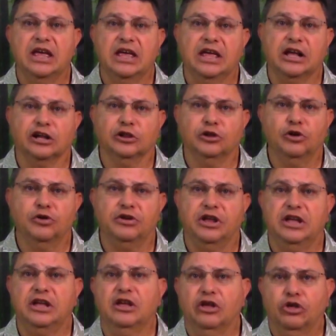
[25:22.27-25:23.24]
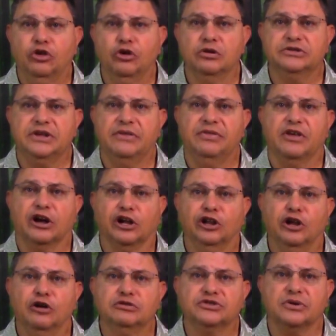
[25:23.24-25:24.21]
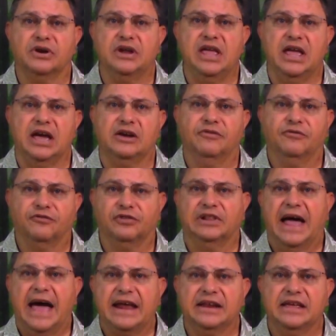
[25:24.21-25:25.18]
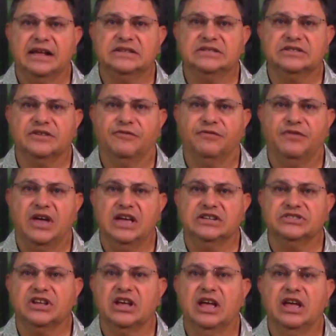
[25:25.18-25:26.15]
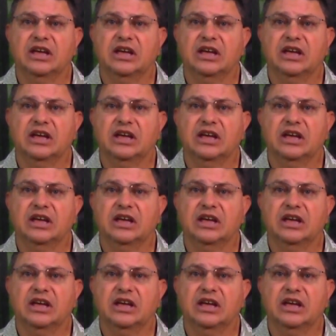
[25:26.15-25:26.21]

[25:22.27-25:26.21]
including using the closer hand flat against the face